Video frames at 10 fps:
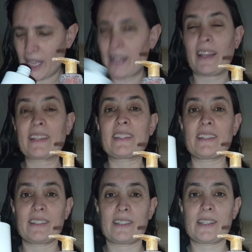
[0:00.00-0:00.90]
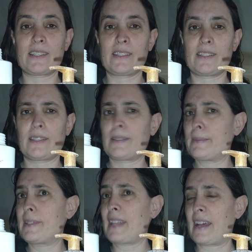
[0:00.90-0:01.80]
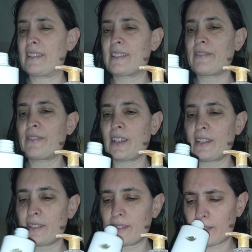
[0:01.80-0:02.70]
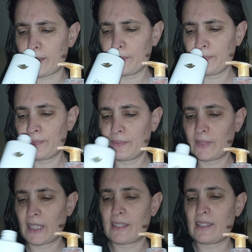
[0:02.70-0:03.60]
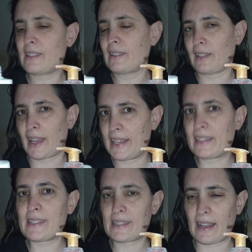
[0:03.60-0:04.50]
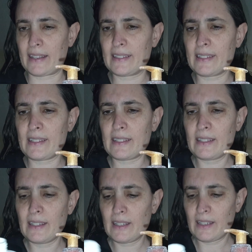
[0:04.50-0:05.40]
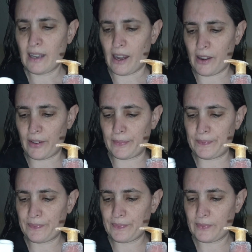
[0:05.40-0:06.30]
I like the scent of this. It's light scent. I